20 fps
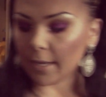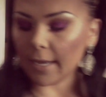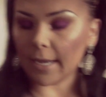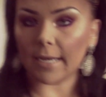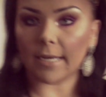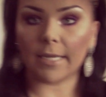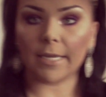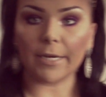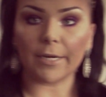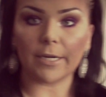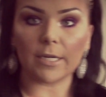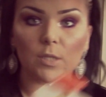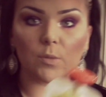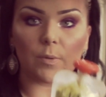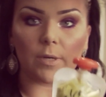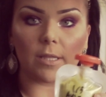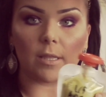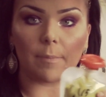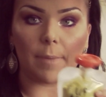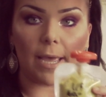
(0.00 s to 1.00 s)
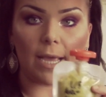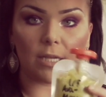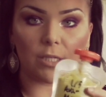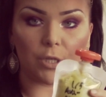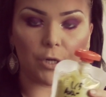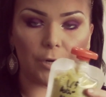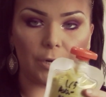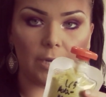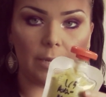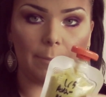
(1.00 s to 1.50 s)
And here is one of the bags
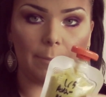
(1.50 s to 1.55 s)
already